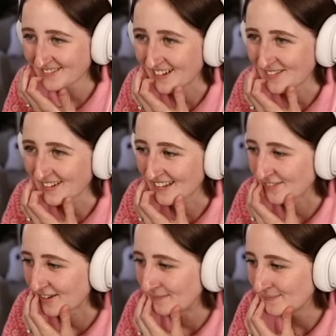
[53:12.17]
I'm gonna leave
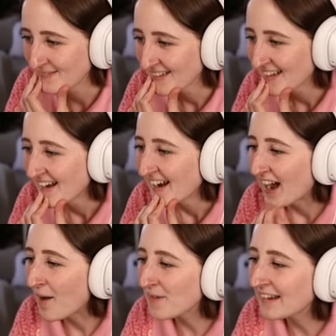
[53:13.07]
them.
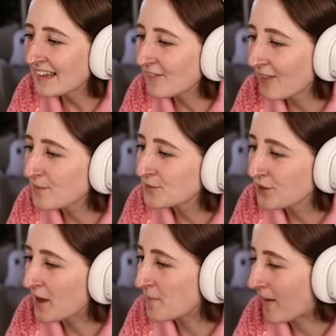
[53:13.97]
I'm gonna leave them so
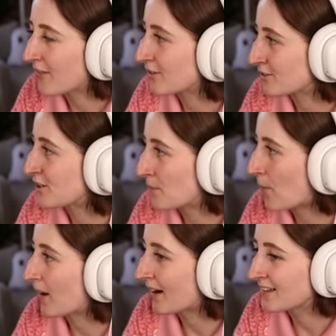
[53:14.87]
that it bothers you
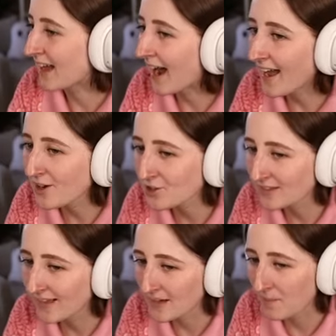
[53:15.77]
more, because I actually
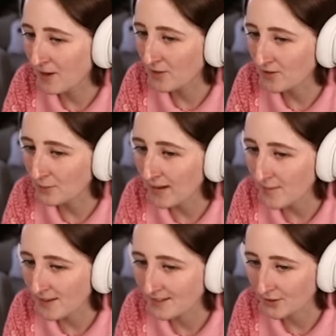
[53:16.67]
like it better this way
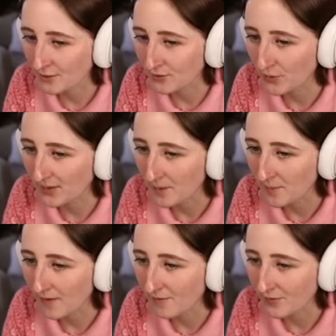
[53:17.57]
because they're floating
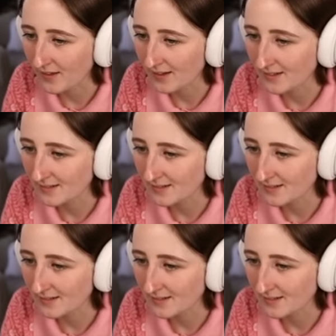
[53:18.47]
above the